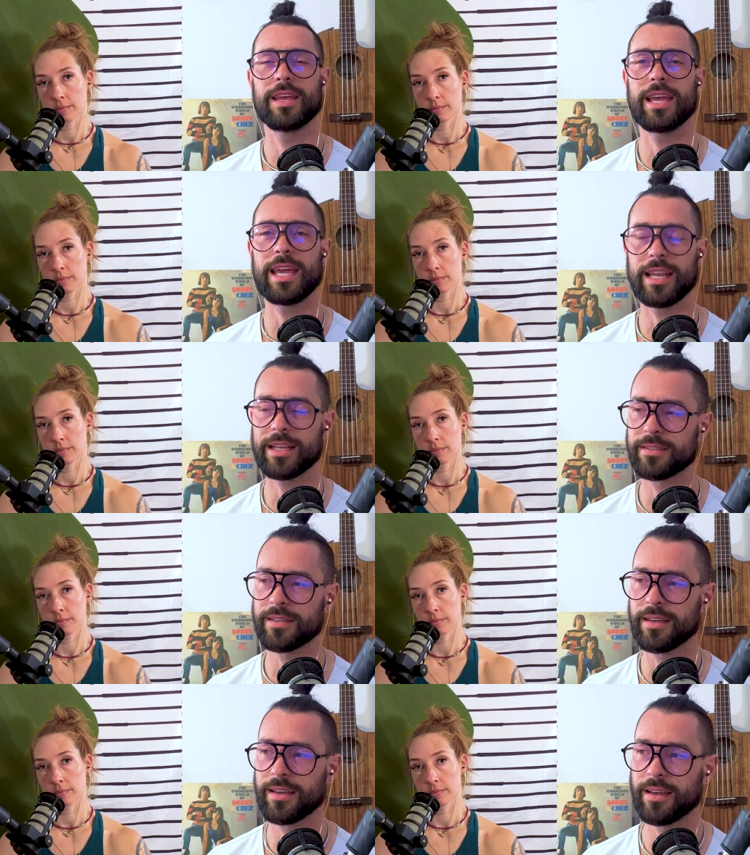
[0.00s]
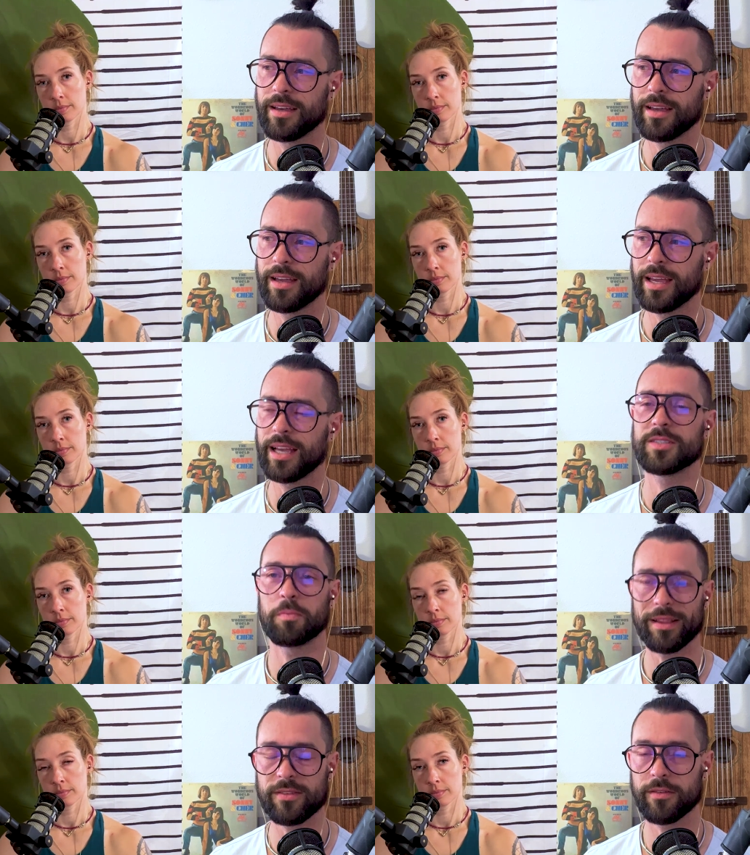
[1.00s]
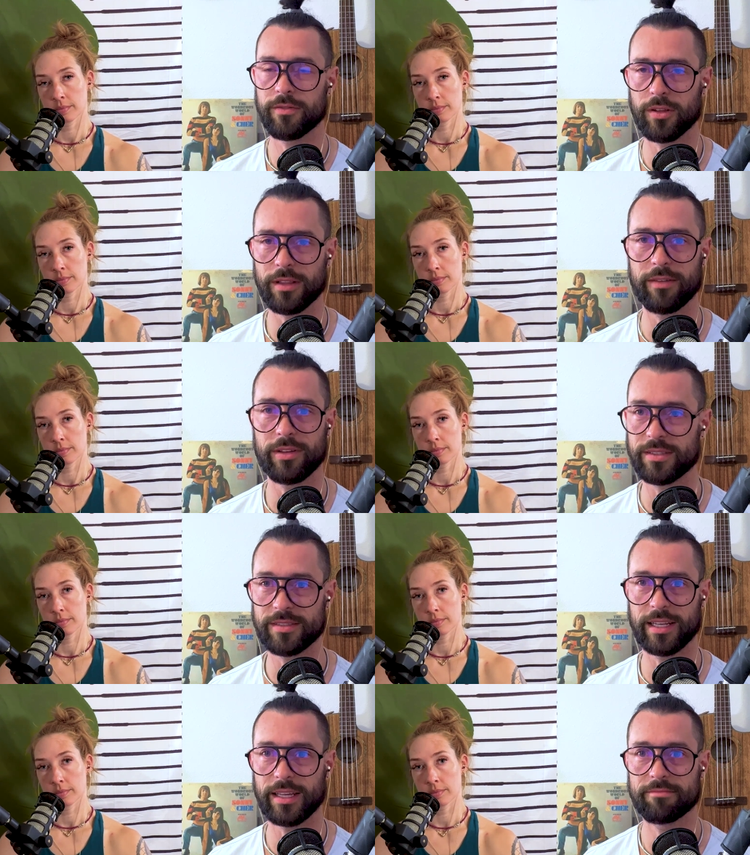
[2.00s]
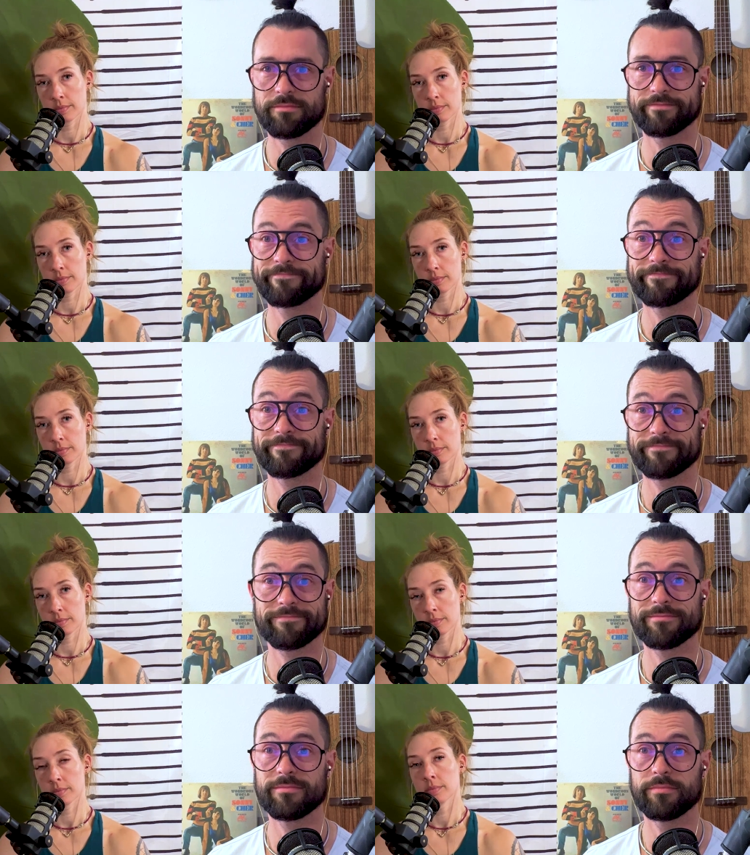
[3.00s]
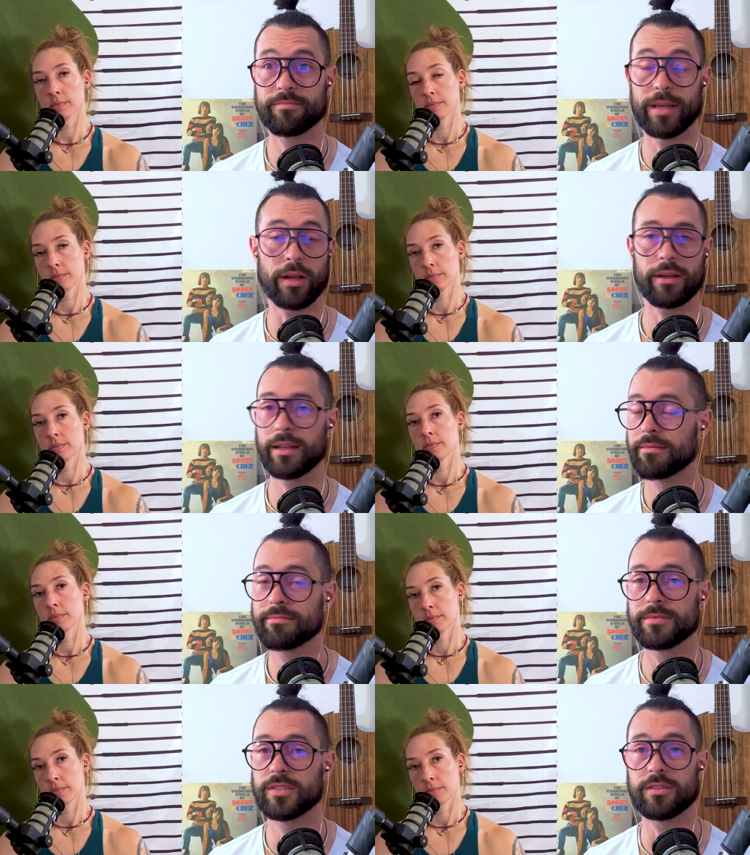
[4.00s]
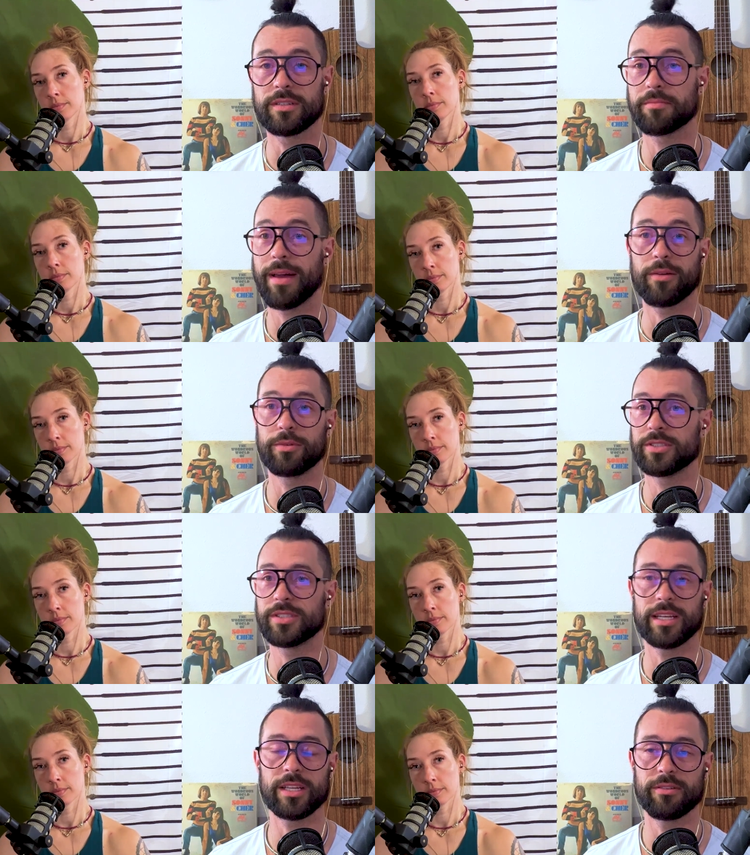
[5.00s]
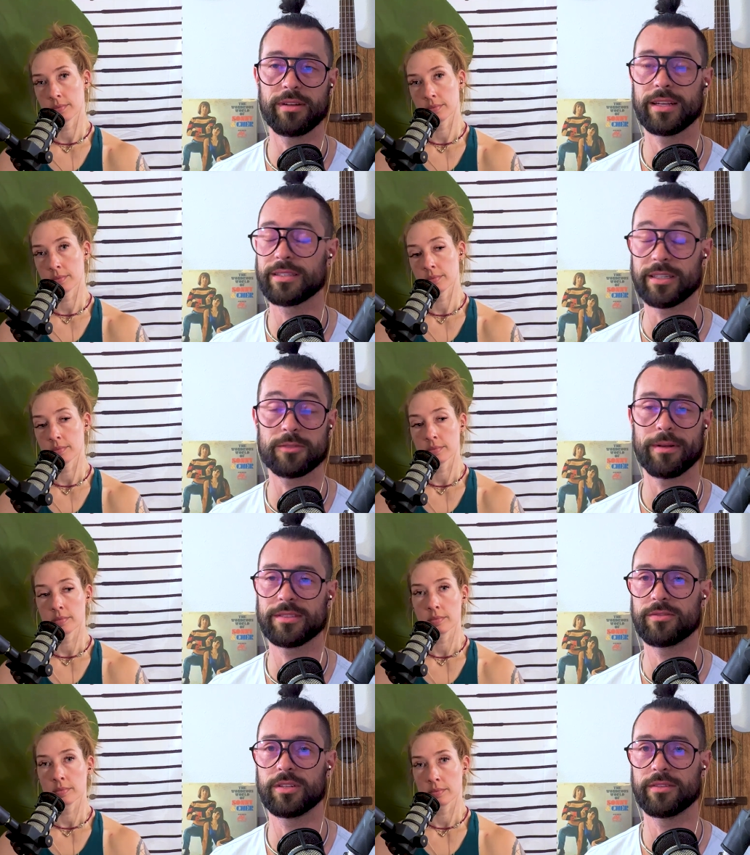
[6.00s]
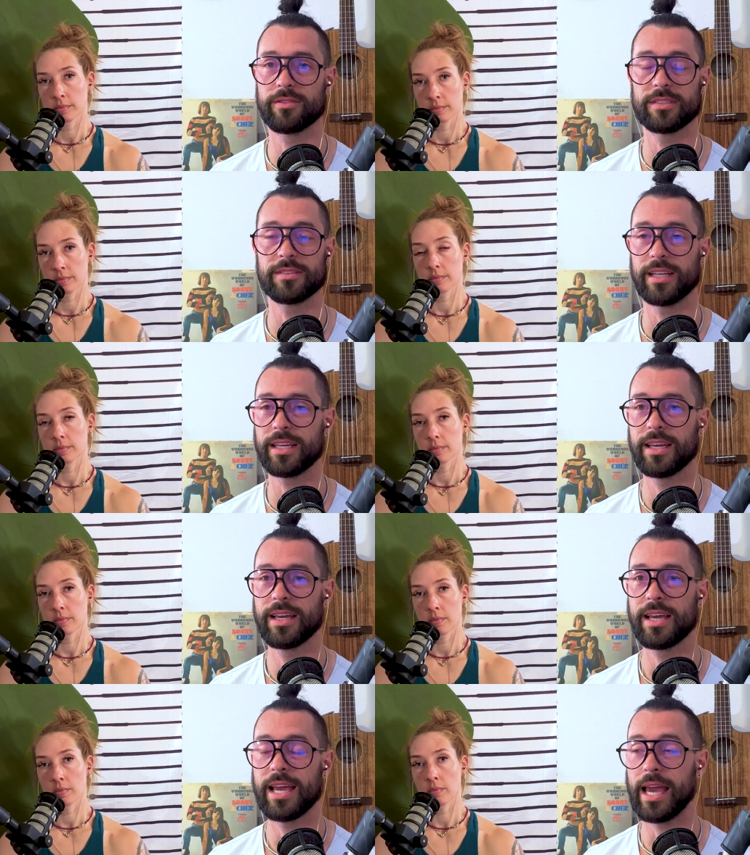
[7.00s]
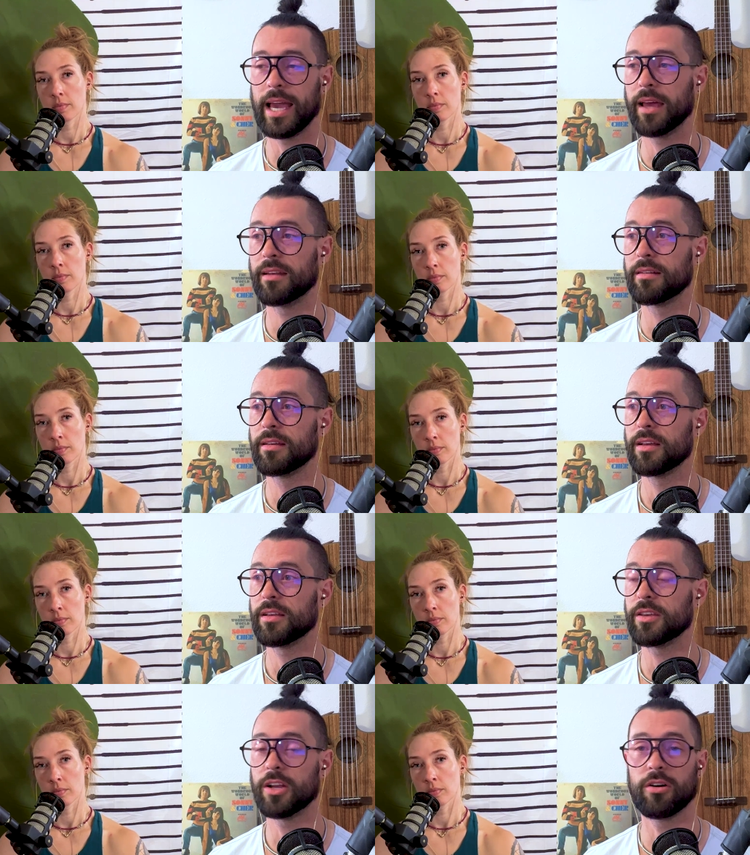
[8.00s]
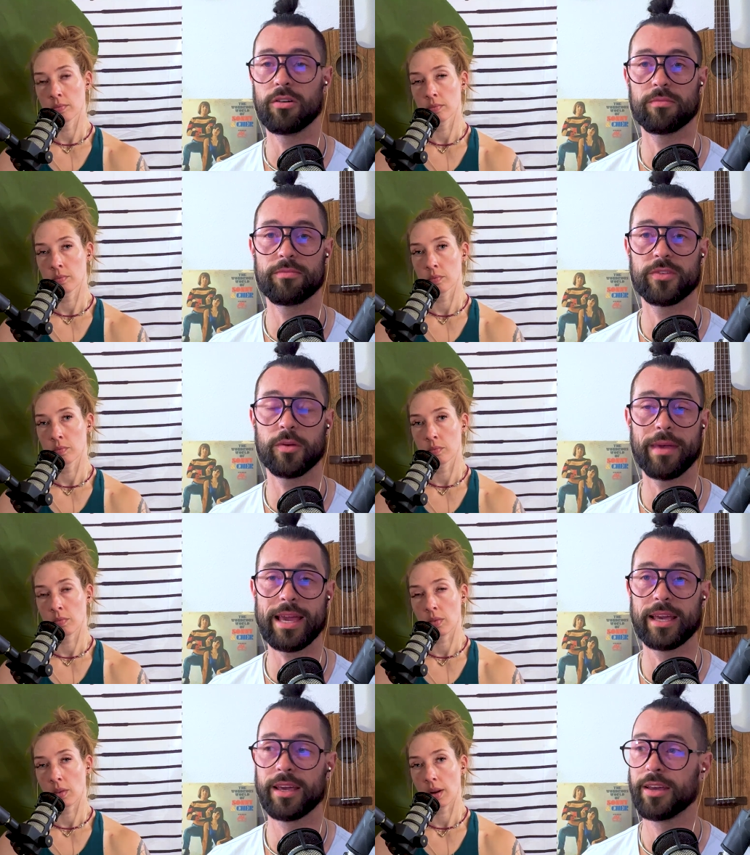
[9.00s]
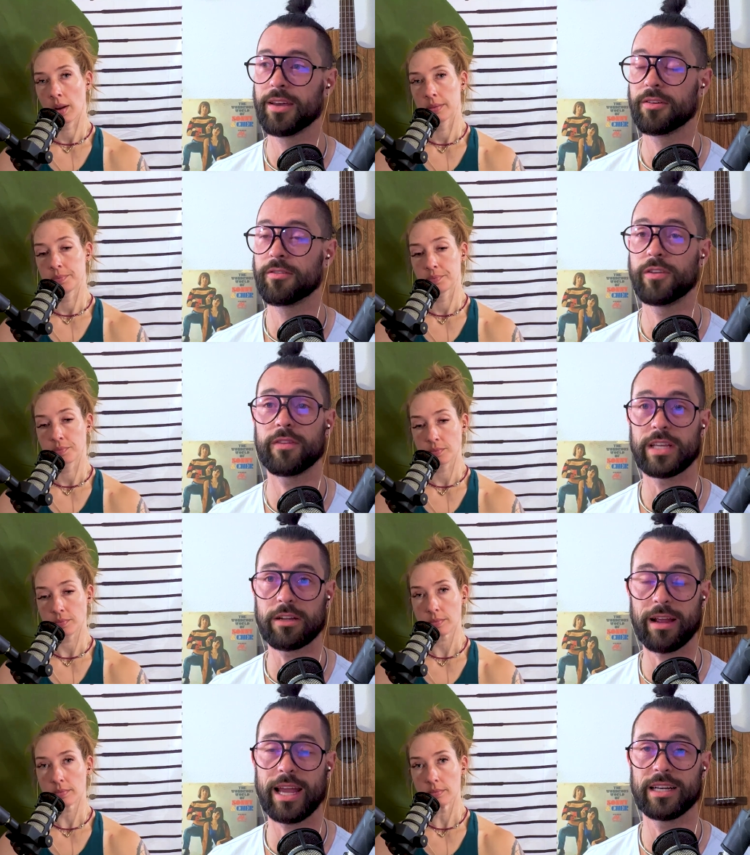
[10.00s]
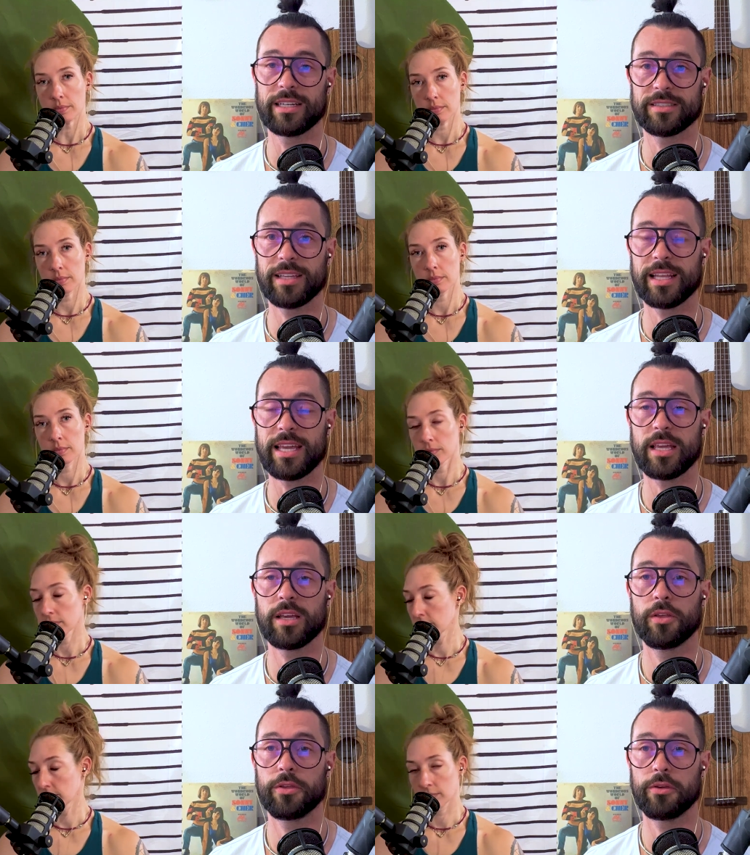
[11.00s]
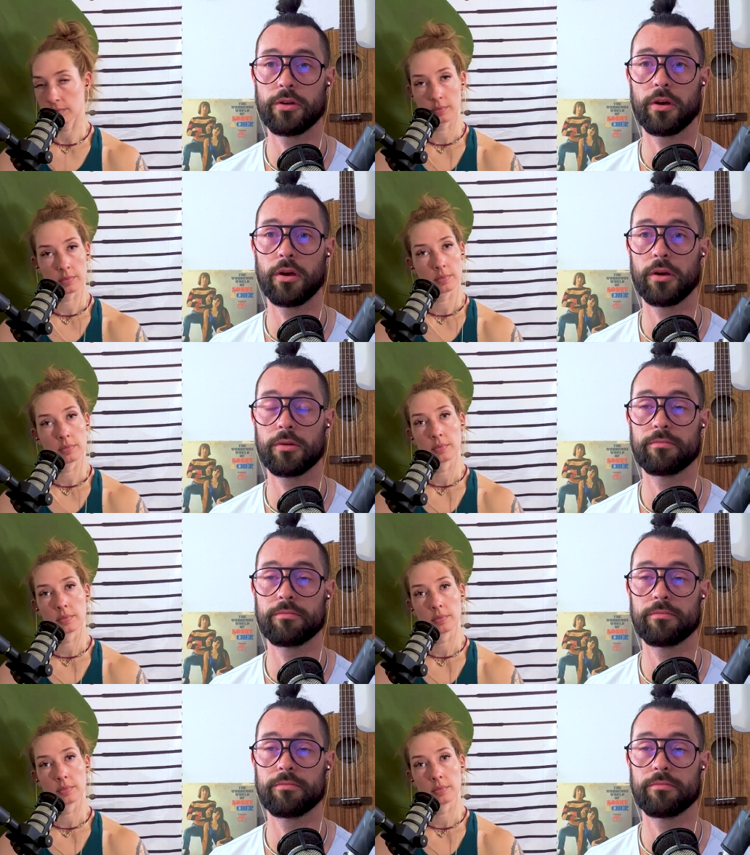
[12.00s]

Speaker 1: it is expensive to live in a city, period. So it doesn't matter which city you're in, it's expensive to live in a city. And, you know, to make 50 grand in a city, you're